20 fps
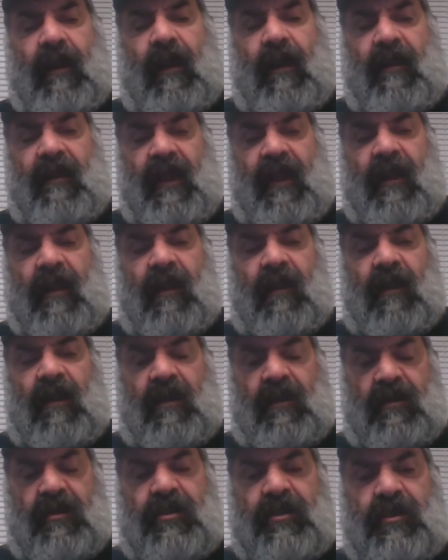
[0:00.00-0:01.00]
it than it,
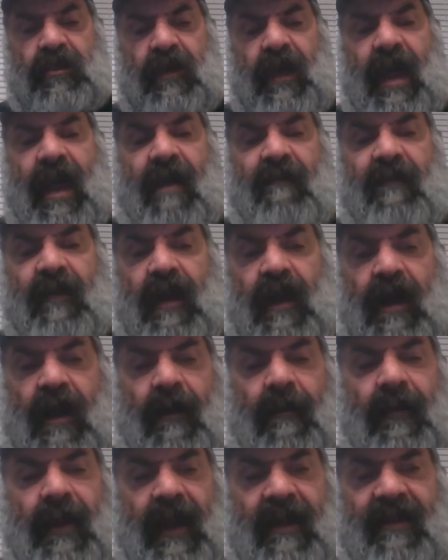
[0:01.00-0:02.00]
it should have.
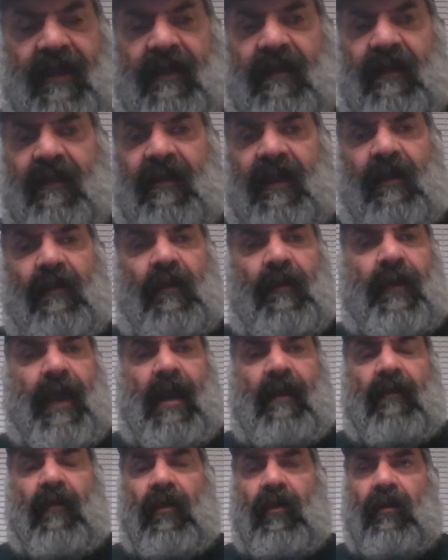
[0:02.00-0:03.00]
Um, I think the thing with
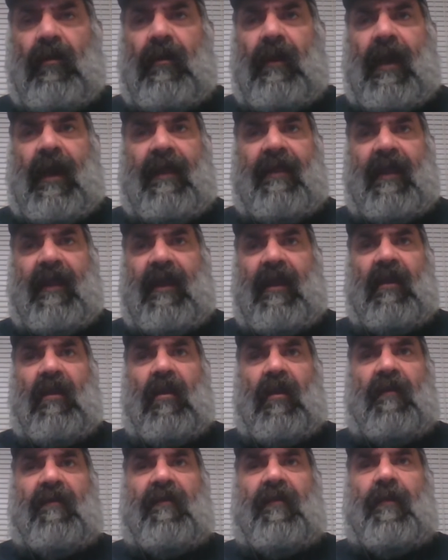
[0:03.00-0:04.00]
Beirut, I think he
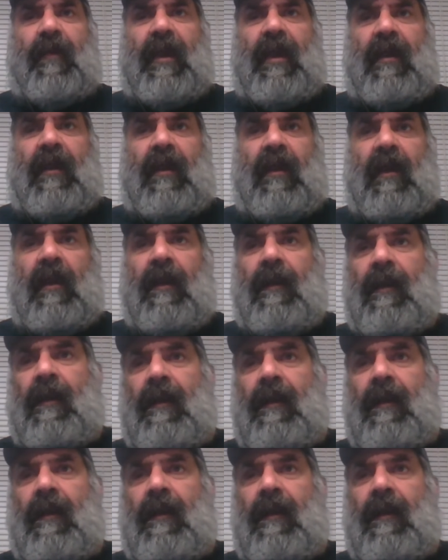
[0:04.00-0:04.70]
learned from it.